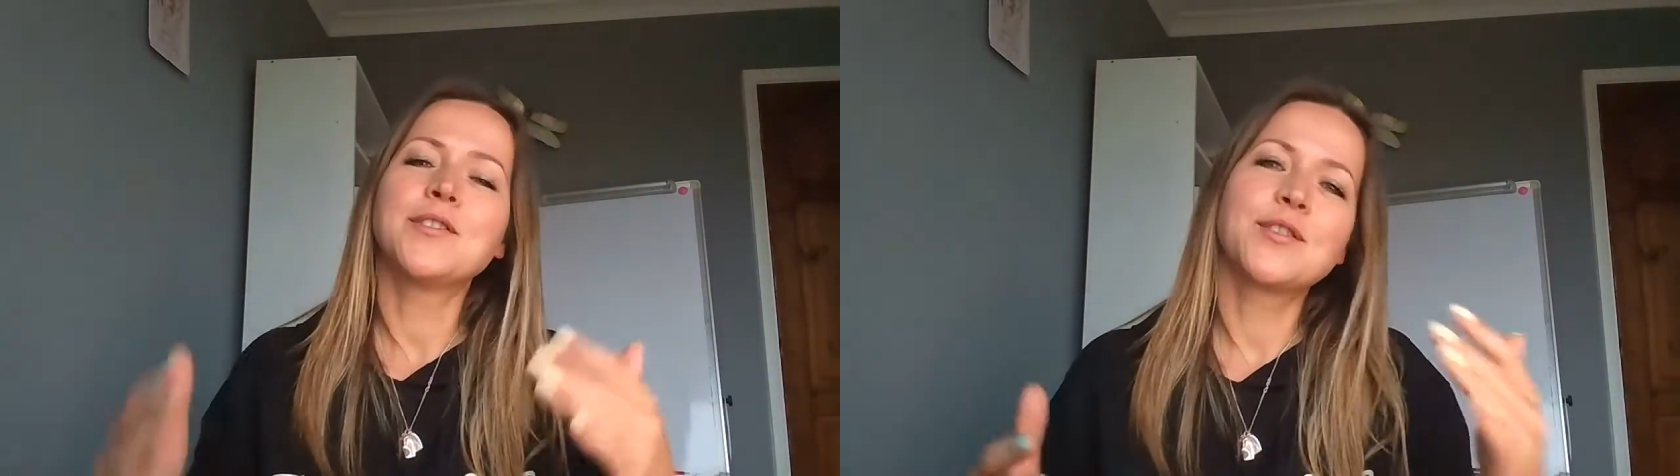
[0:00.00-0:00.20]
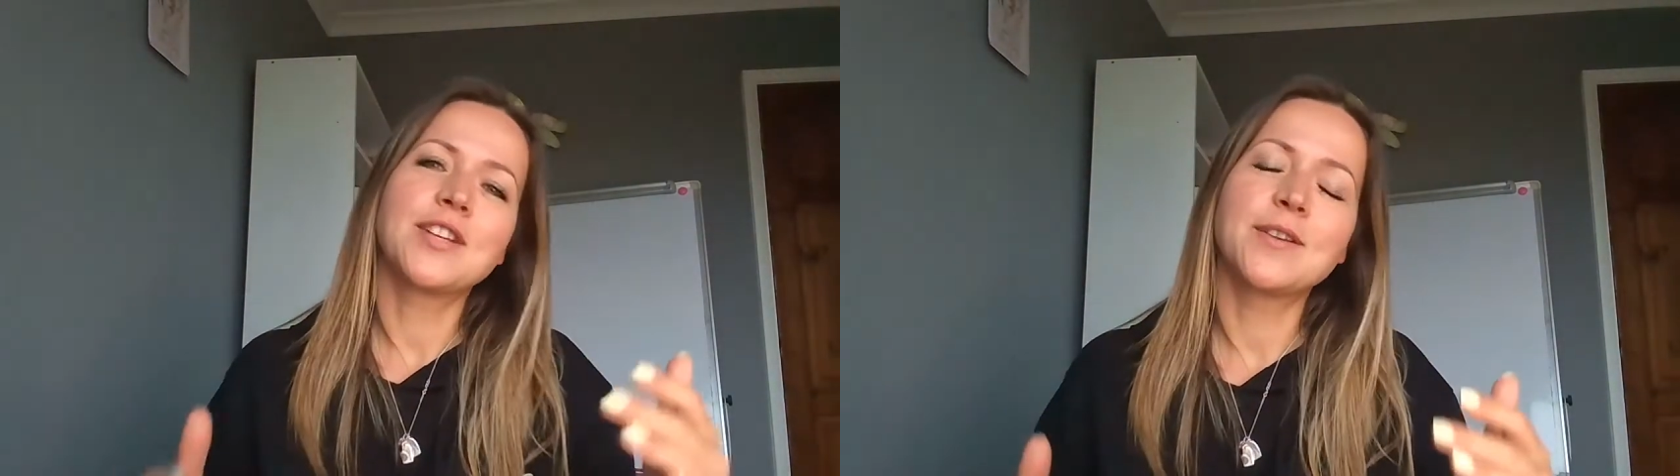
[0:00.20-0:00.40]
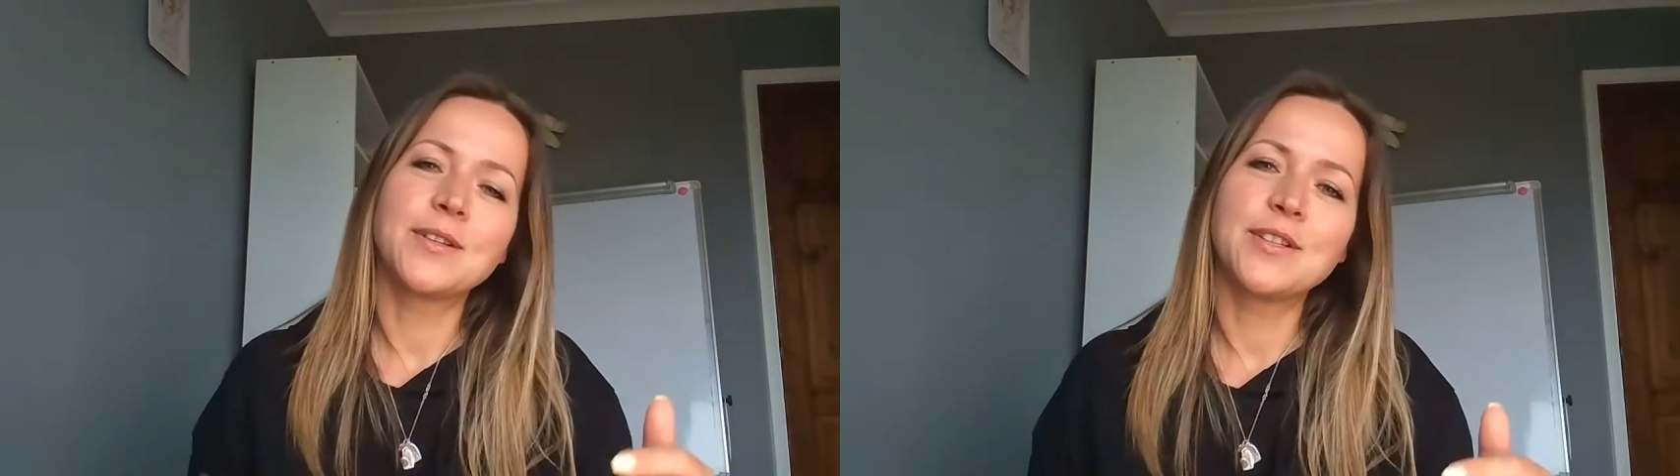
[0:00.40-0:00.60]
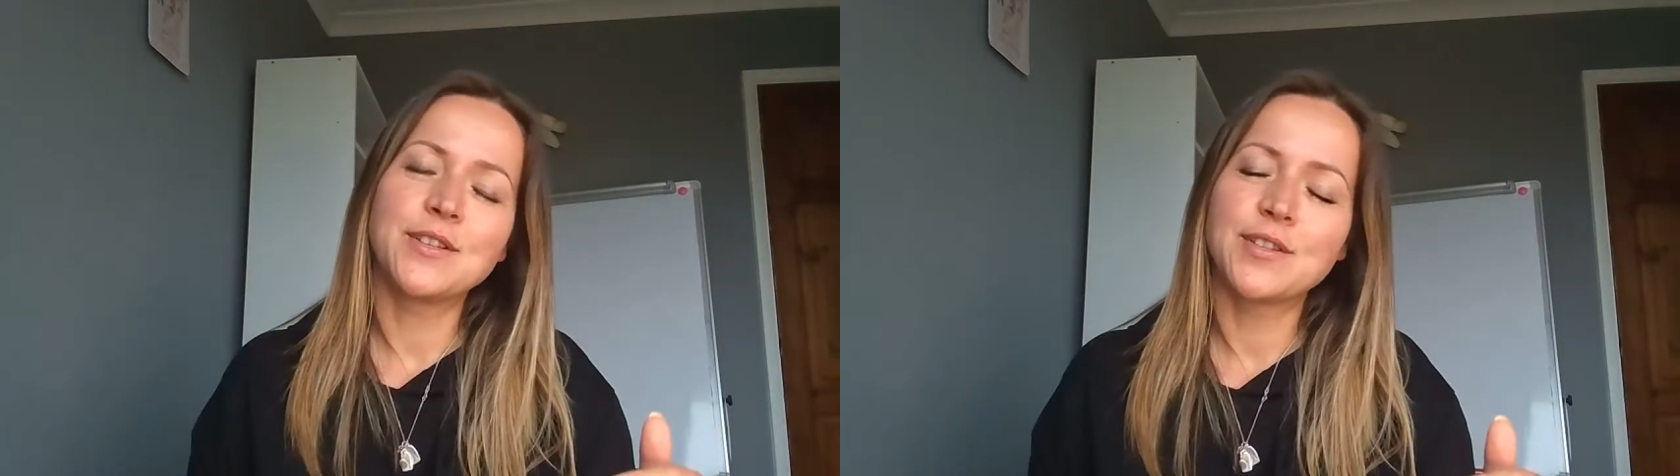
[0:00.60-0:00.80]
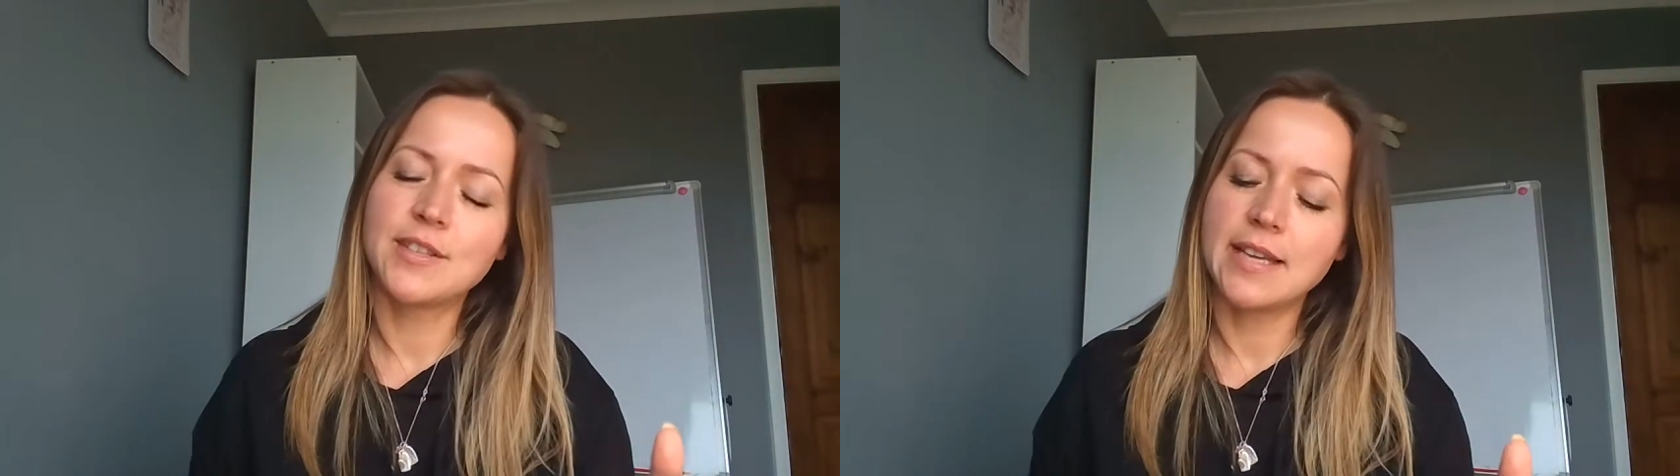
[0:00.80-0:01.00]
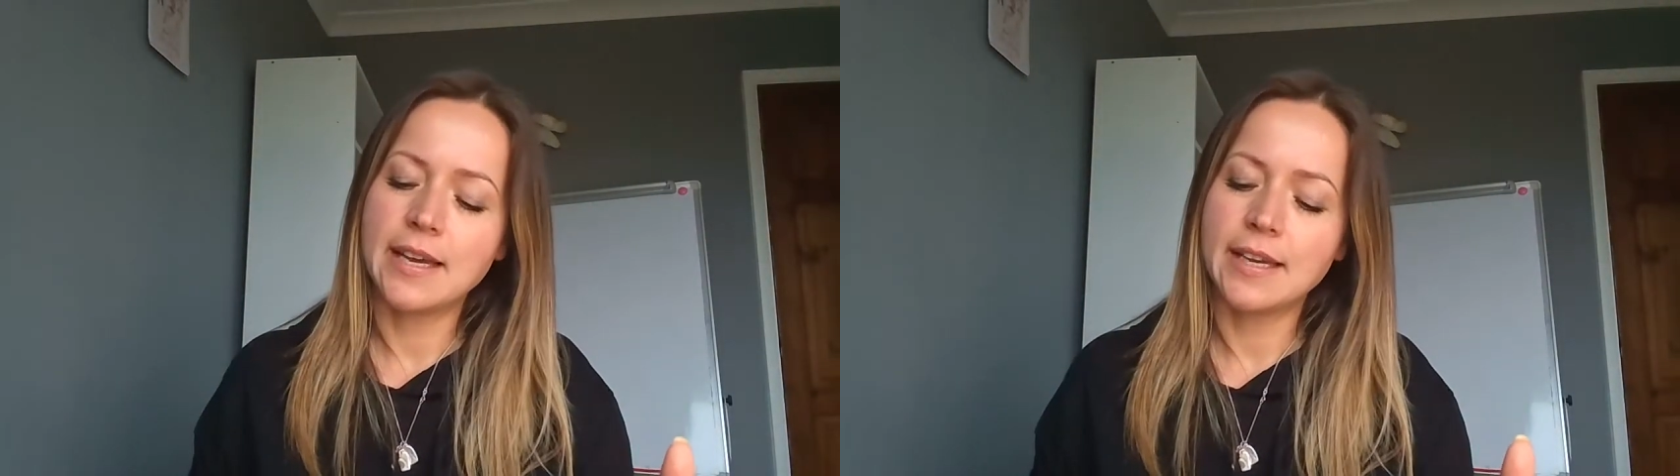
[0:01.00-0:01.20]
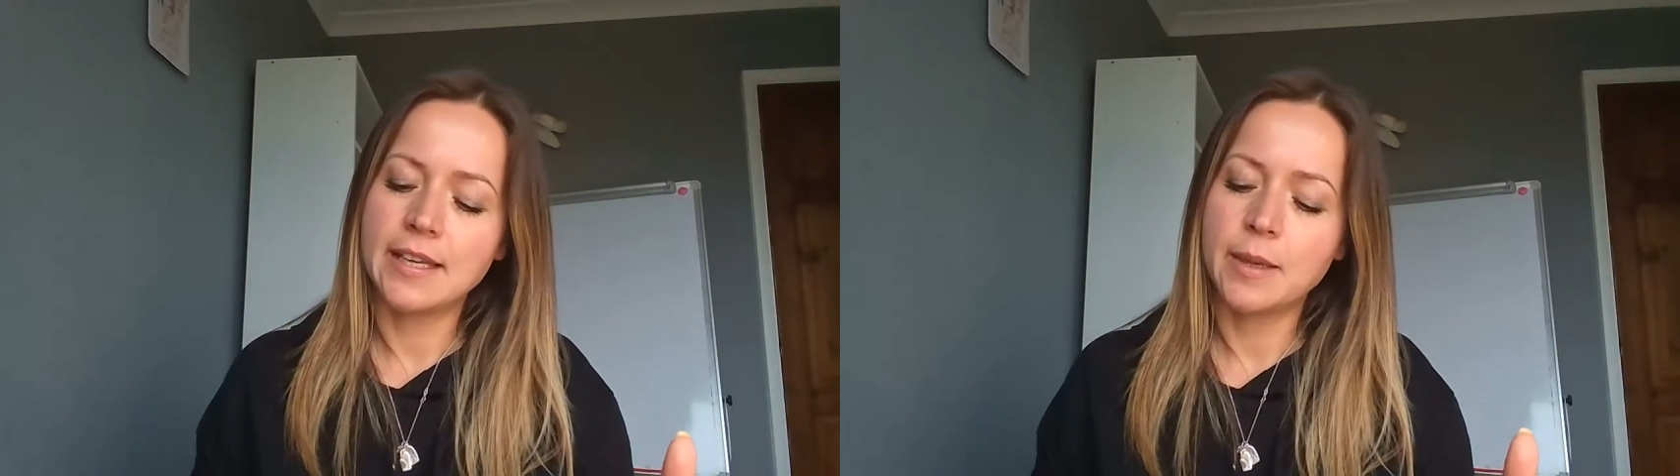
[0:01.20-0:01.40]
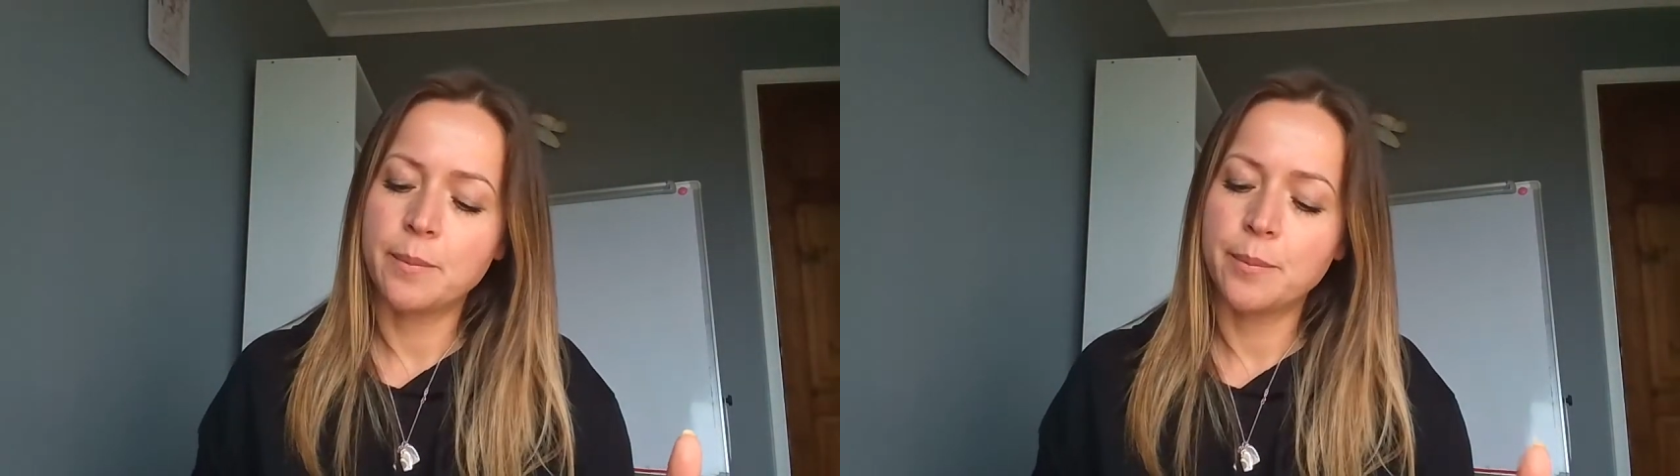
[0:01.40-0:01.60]
to share with you
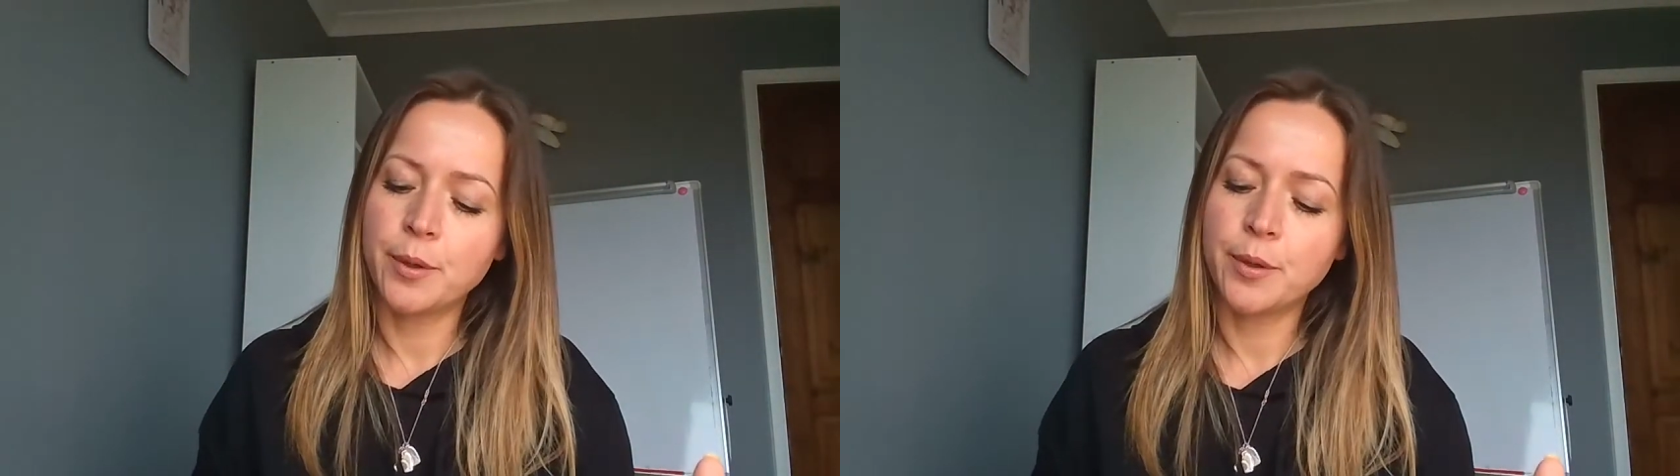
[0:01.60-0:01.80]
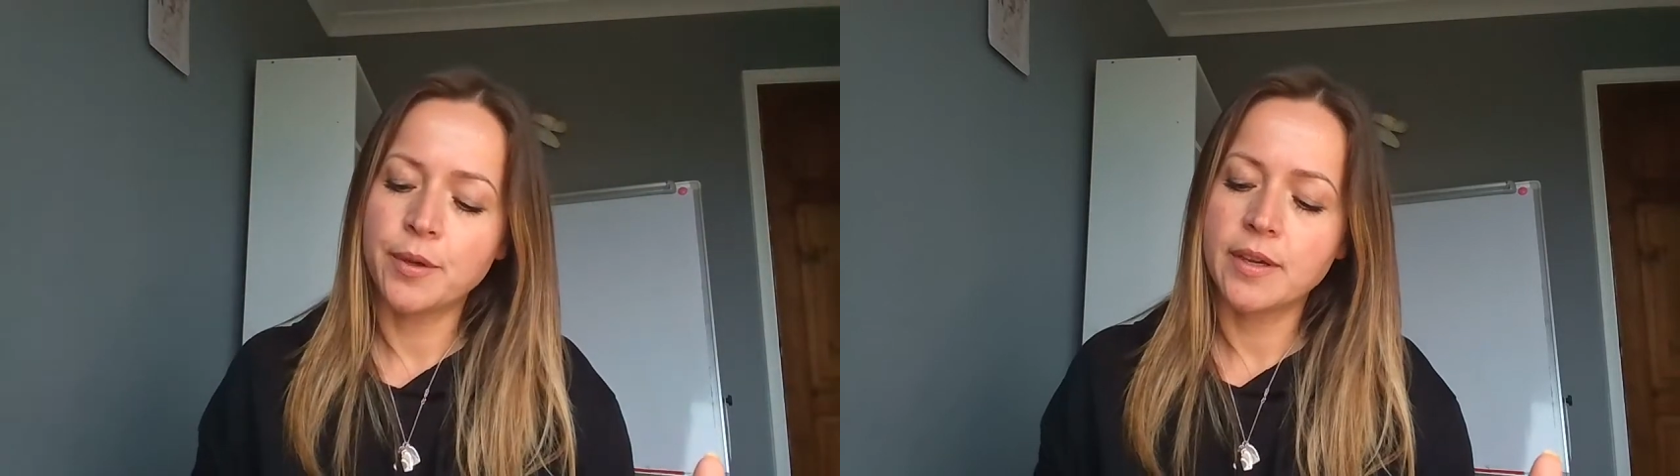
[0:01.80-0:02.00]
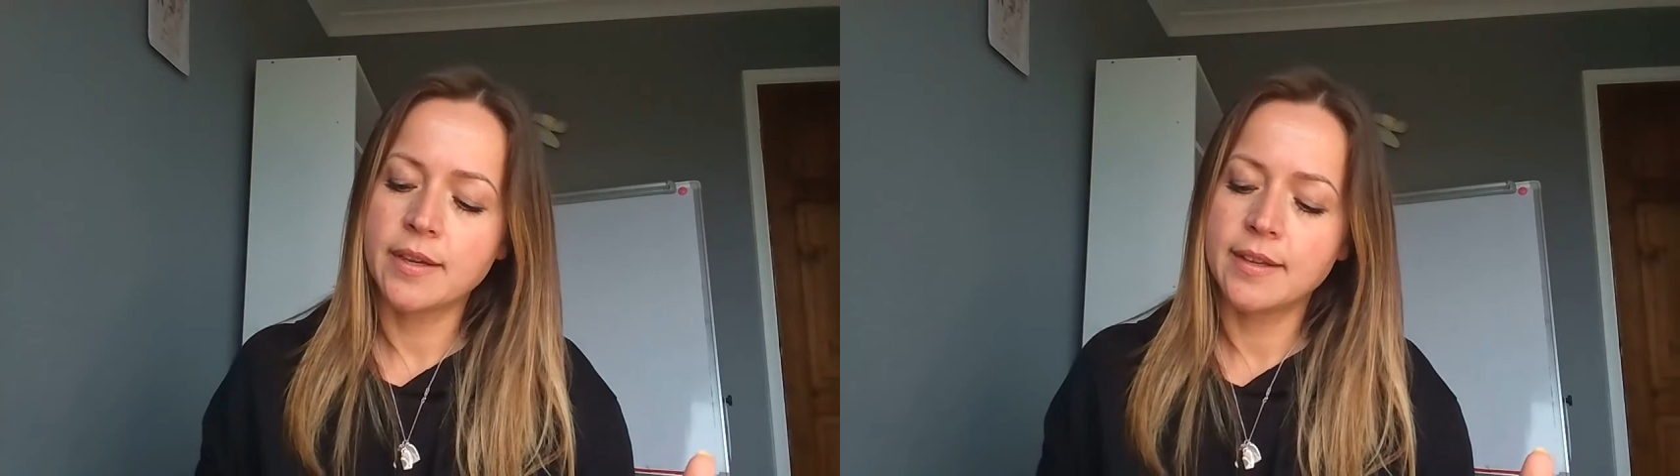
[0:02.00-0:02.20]
today a book